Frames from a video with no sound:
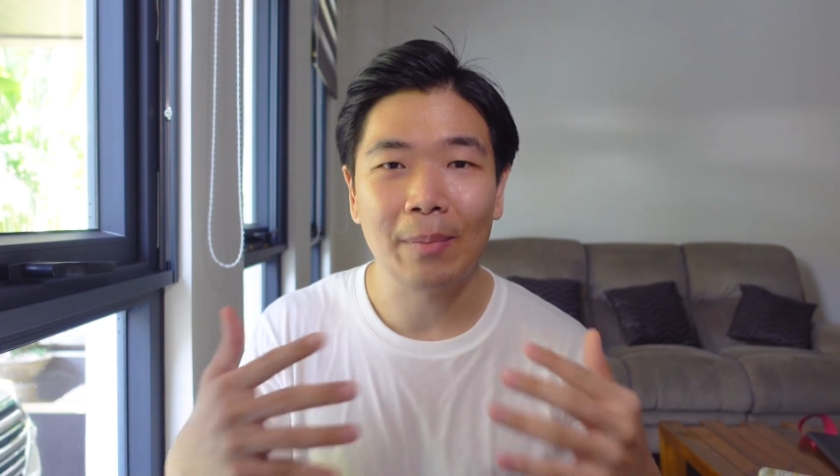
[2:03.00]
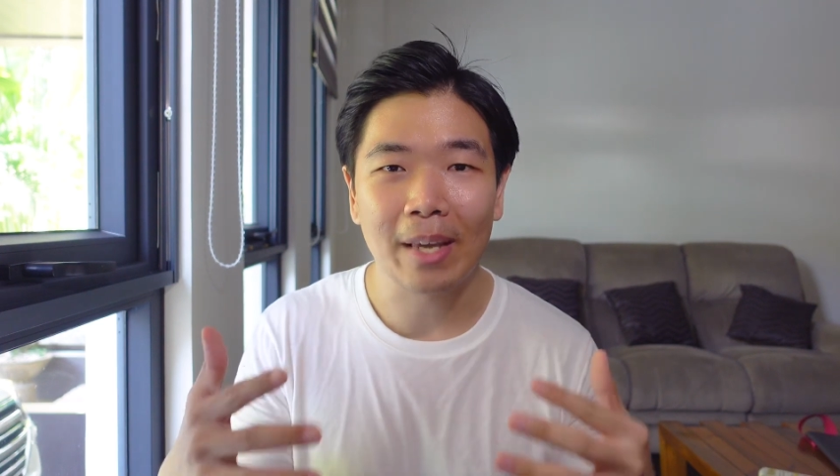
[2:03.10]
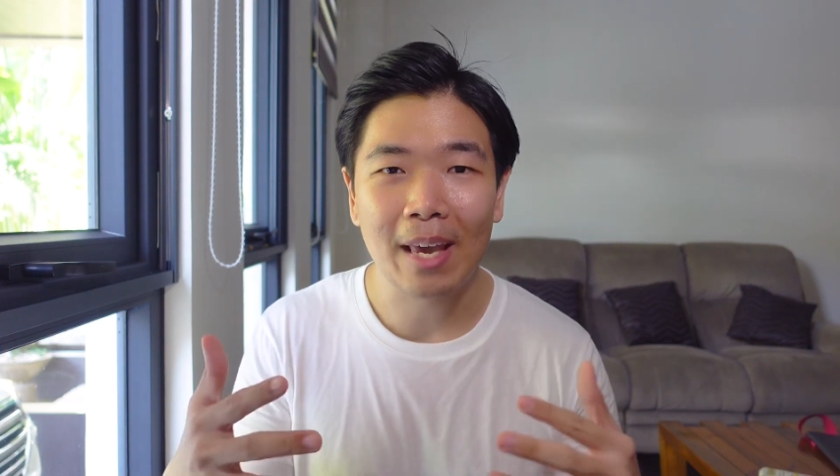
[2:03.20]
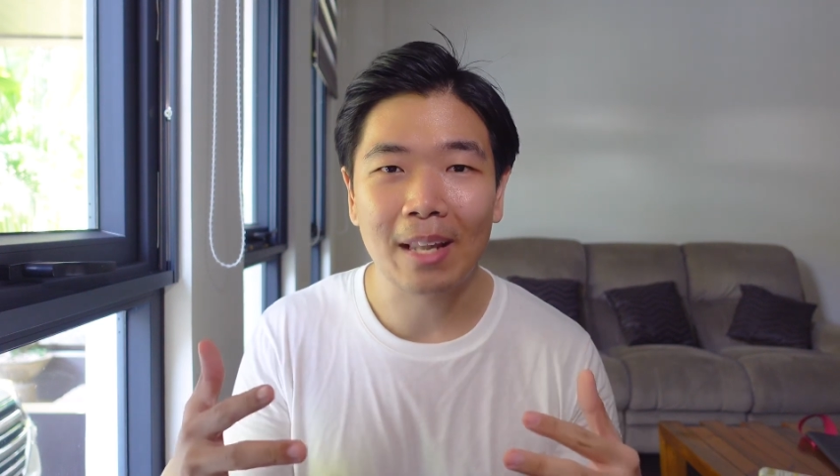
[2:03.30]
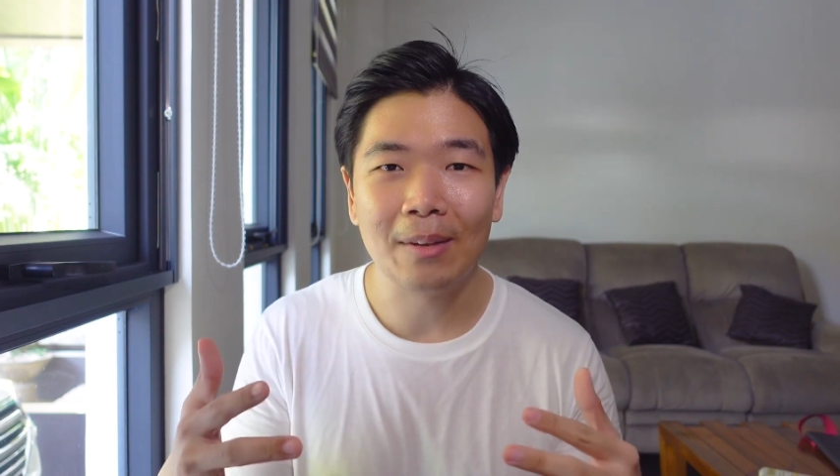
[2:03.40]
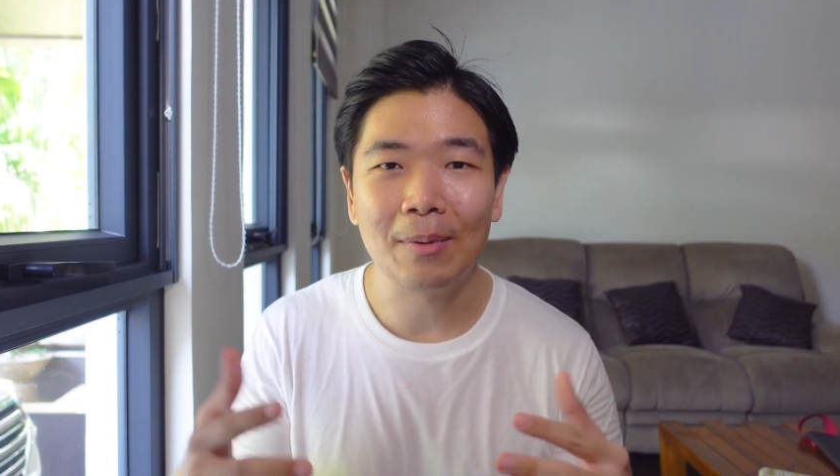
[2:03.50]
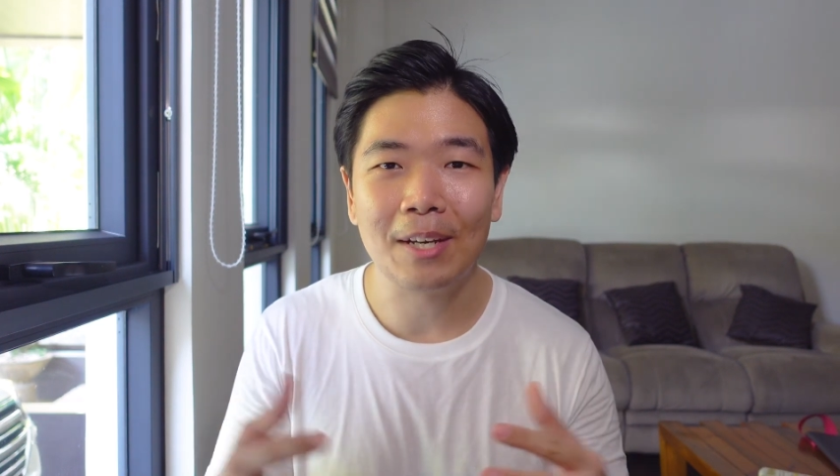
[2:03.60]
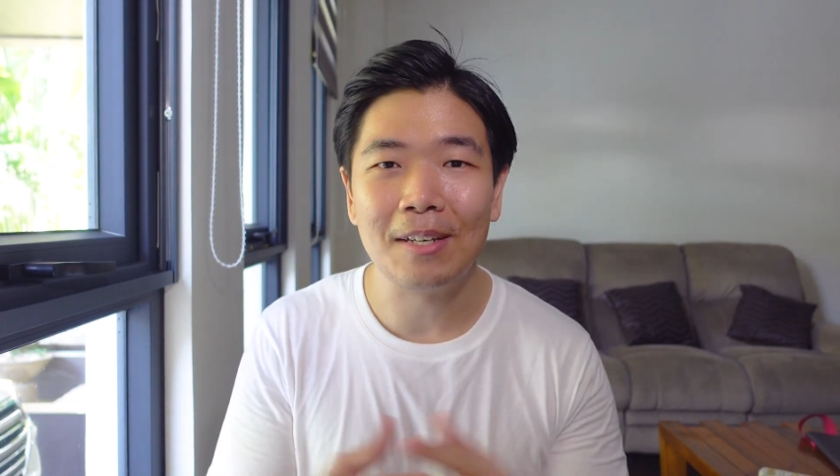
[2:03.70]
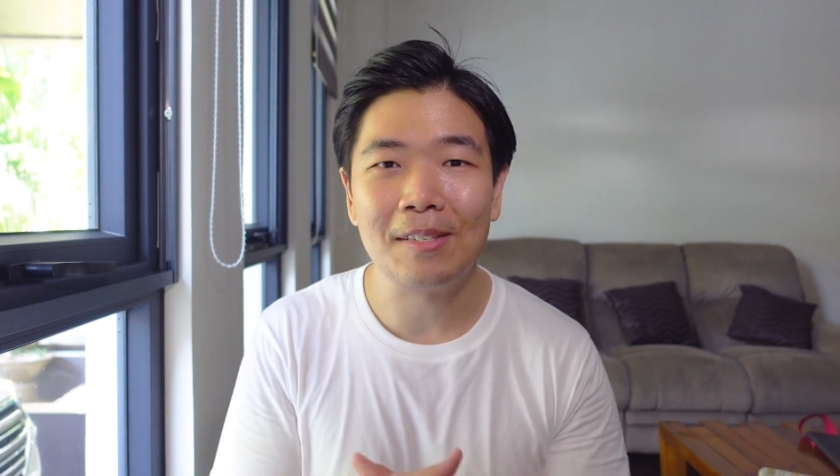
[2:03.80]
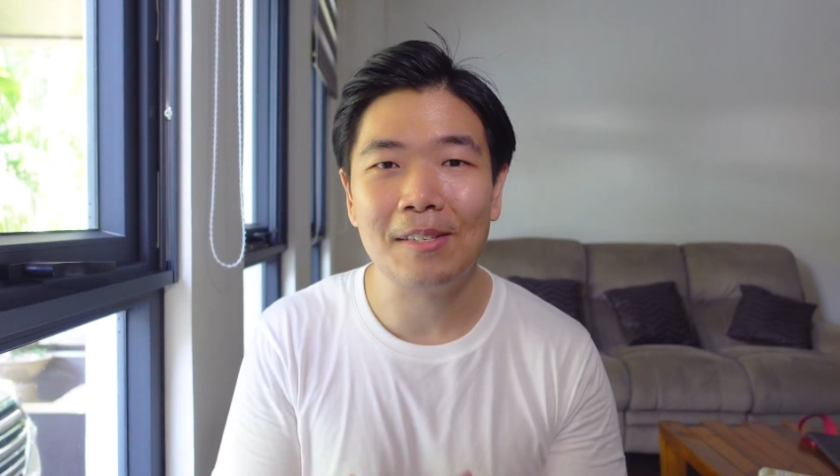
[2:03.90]
began,
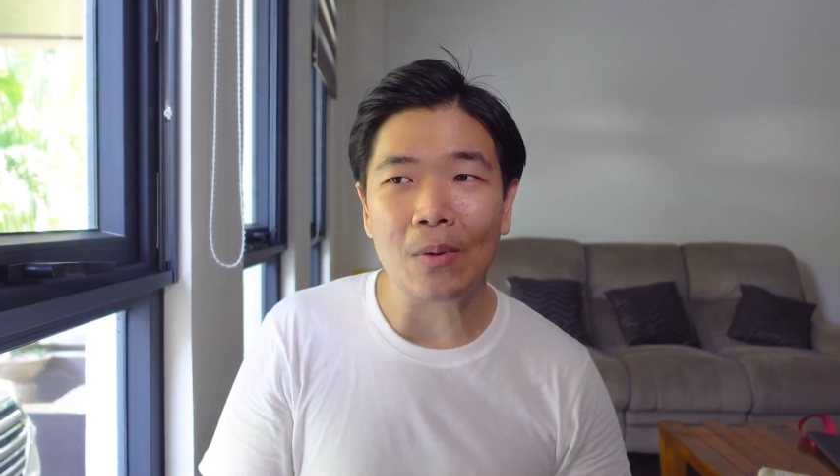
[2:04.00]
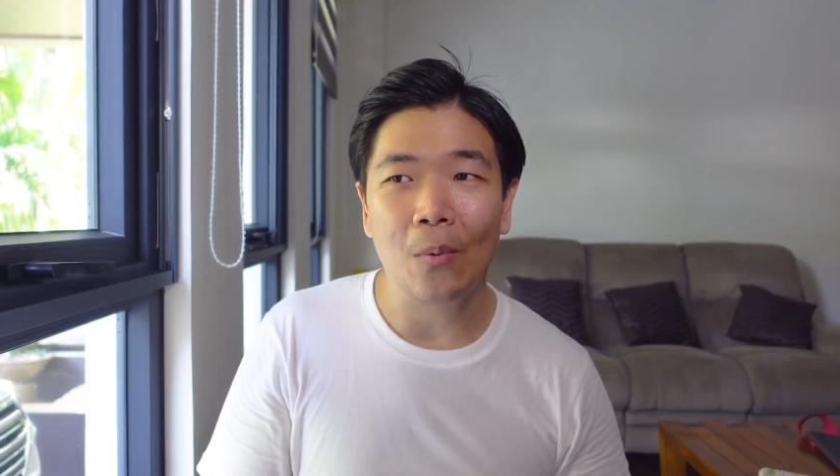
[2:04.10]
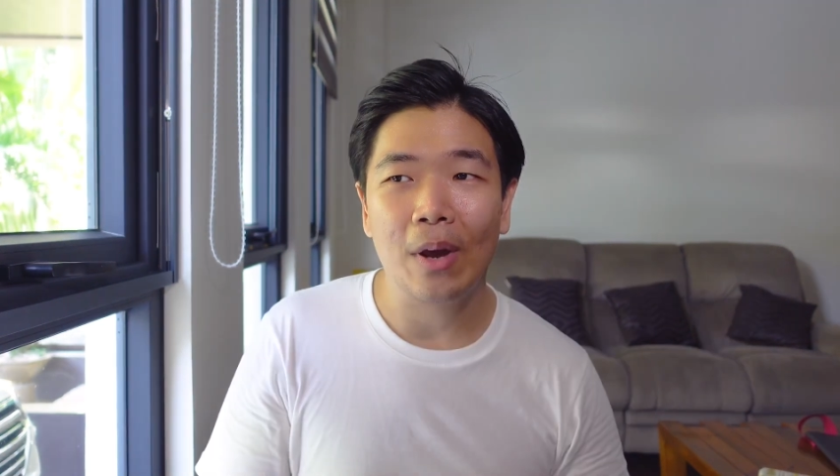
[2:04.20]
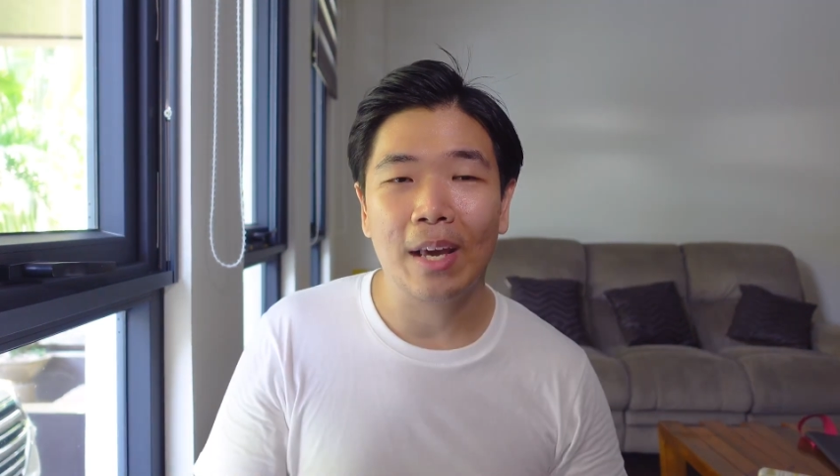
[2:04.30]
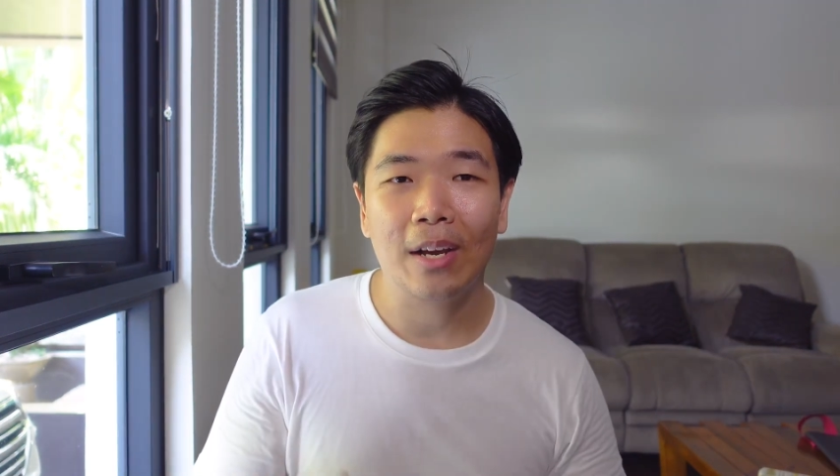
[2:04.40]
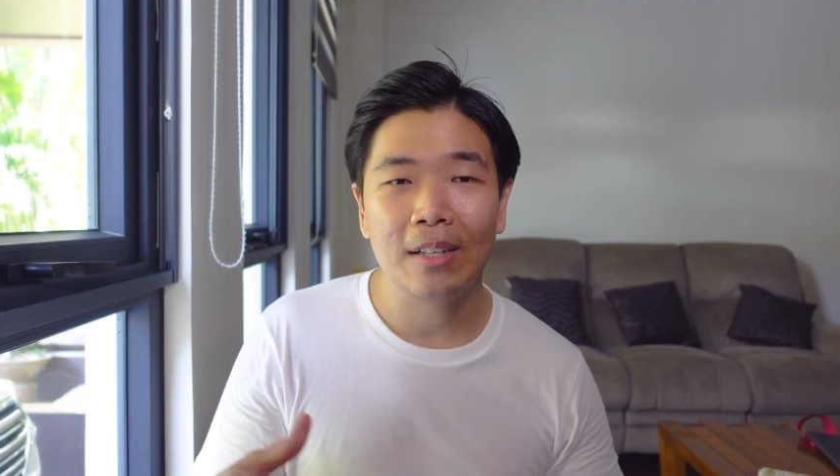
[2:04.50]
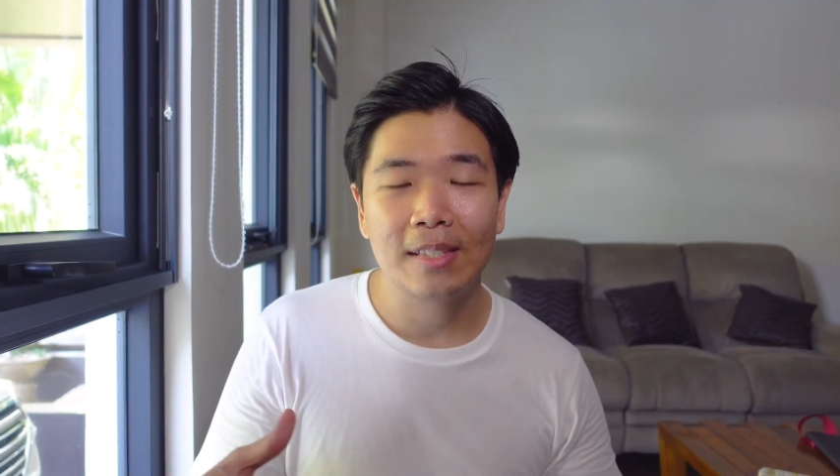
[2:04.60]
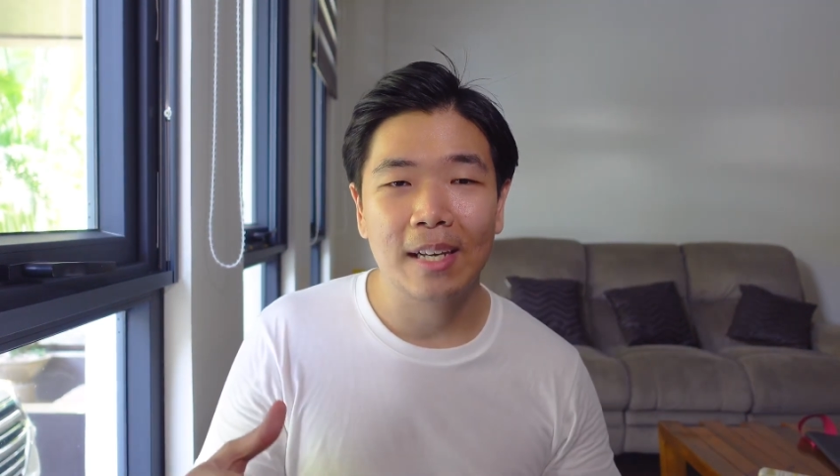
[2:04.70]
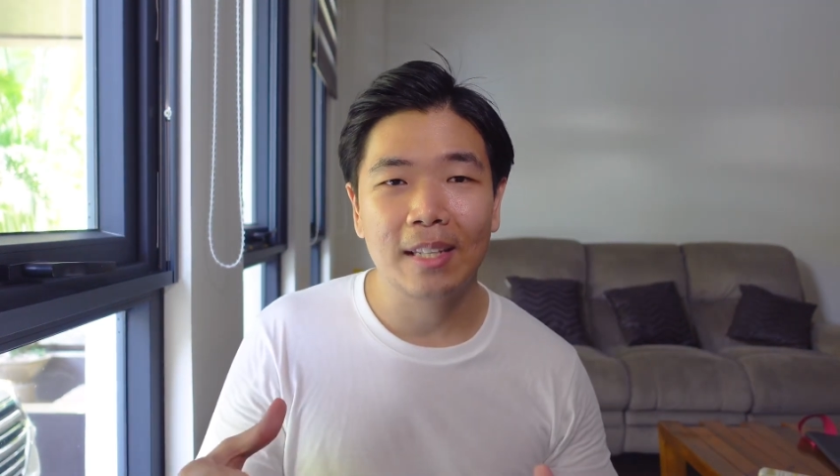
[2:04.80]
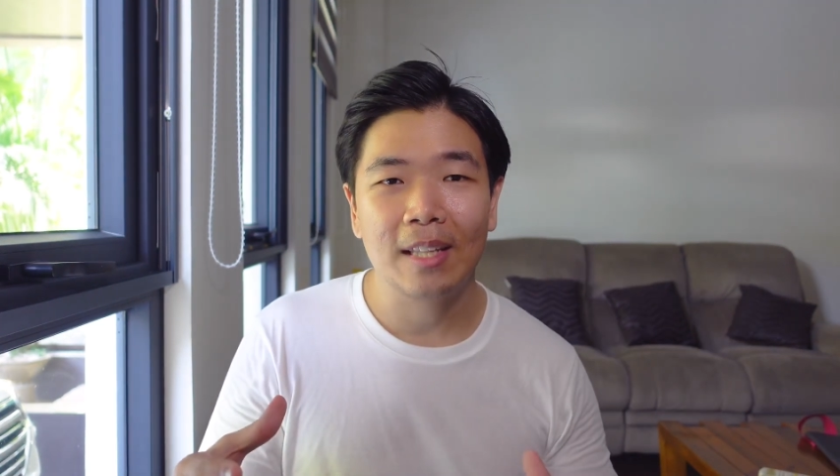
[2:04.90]
because when I
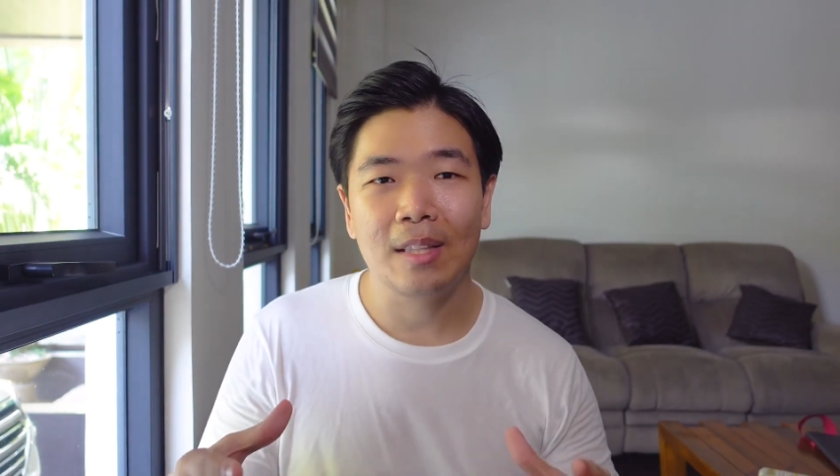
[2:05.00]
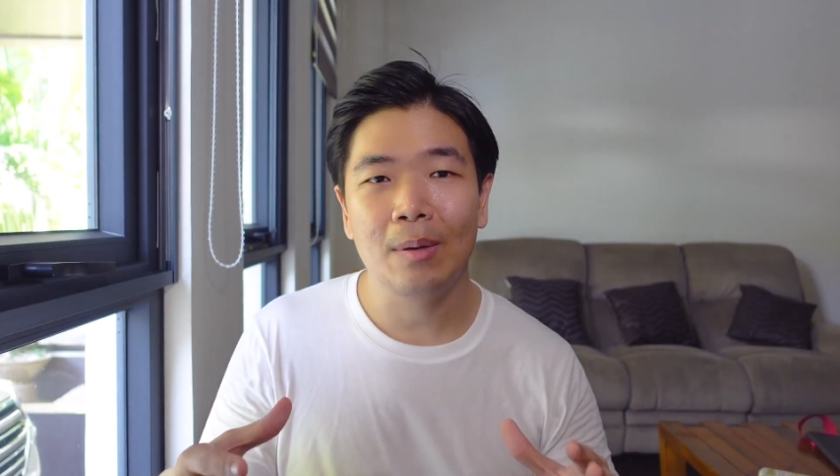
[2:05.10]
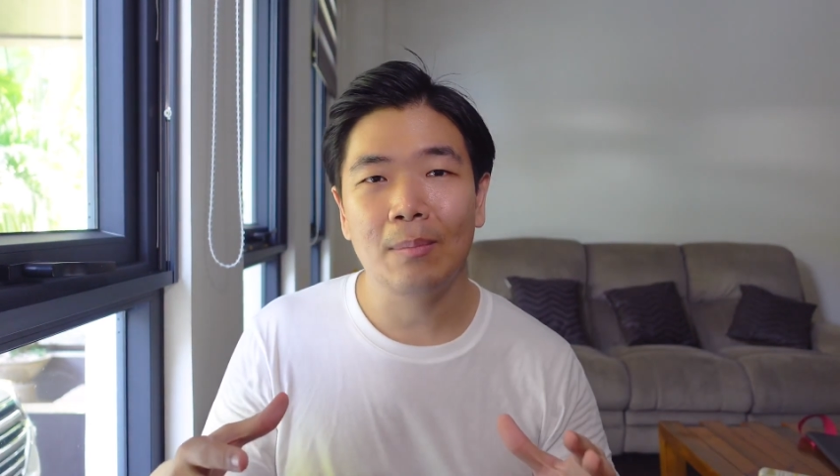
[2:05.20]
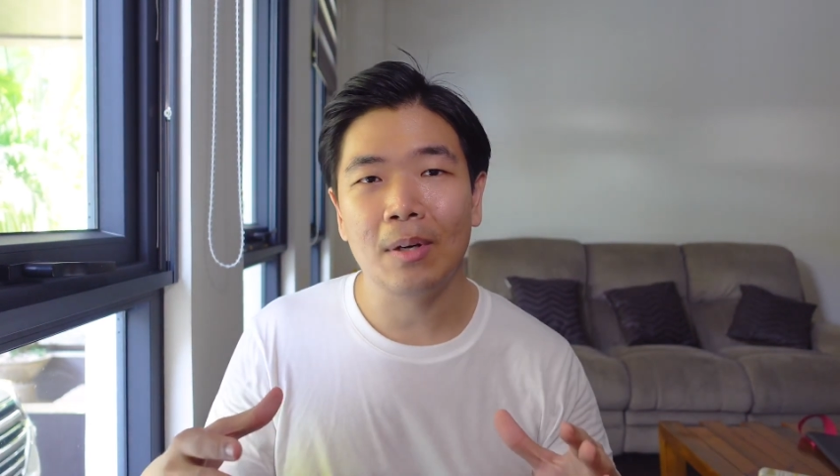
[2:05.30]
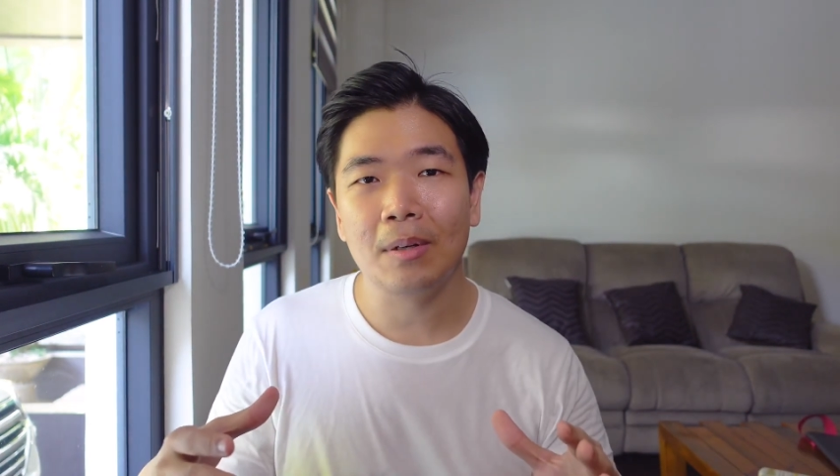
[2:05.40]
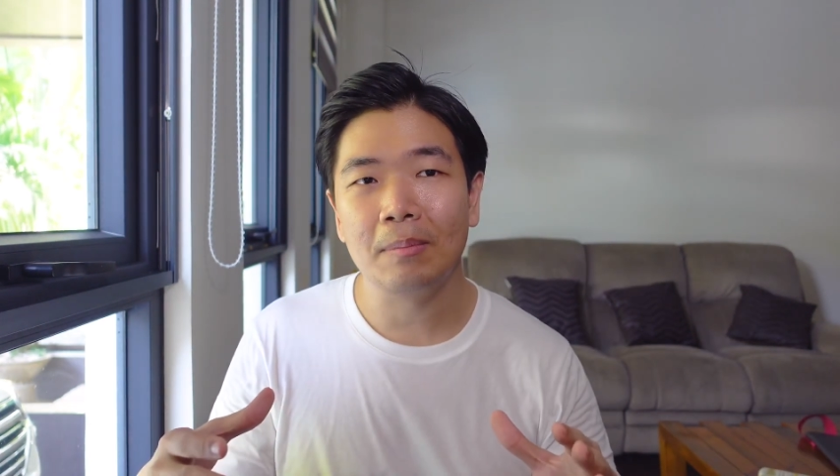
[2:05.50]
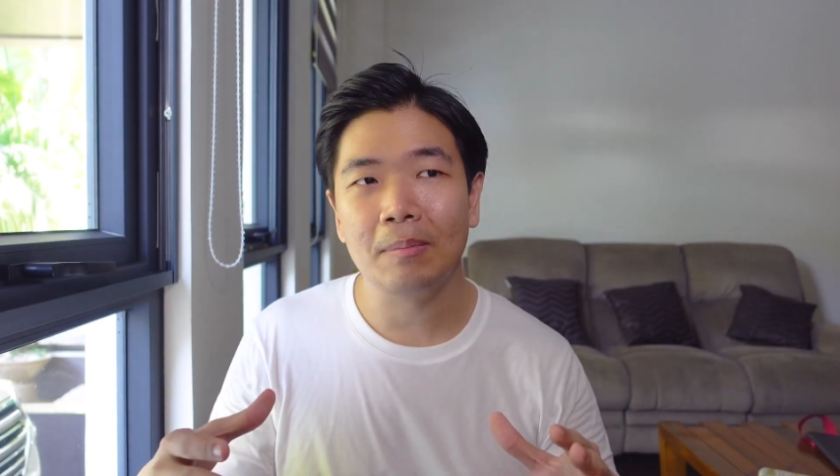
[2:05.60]
contacted that number,